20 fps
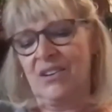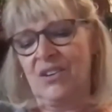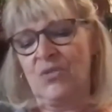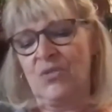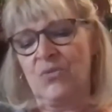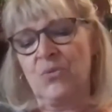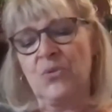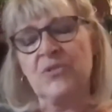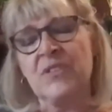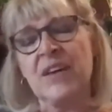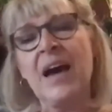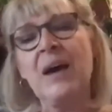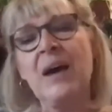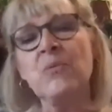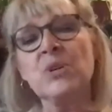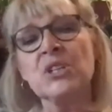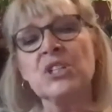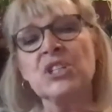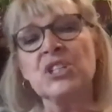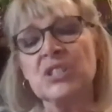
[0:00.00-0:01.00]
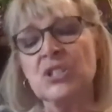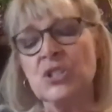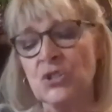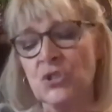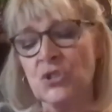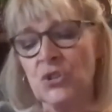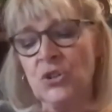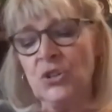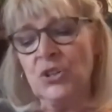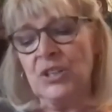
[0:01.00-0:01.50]
for that which is
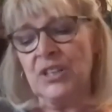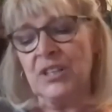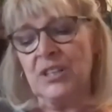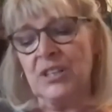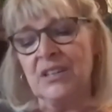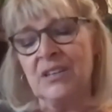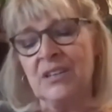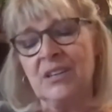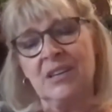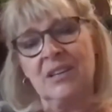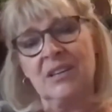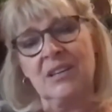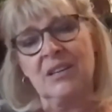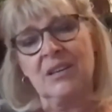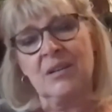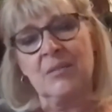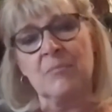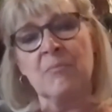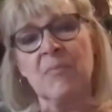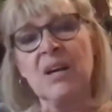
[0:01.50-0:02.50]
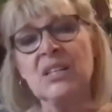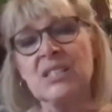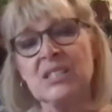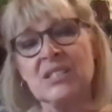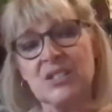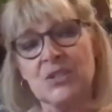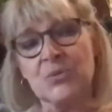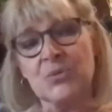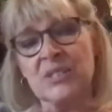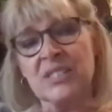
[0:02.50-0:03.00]
good
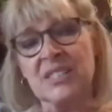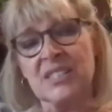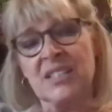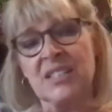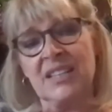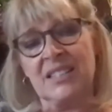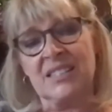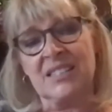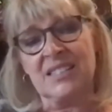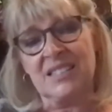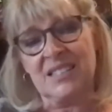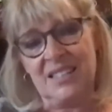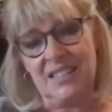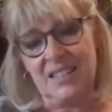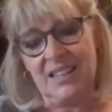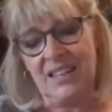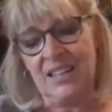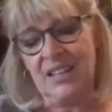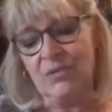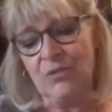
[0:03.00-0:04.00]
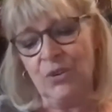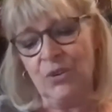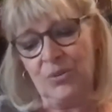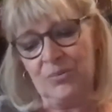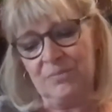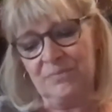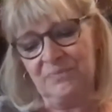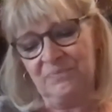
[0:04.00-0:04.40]
must resist evil.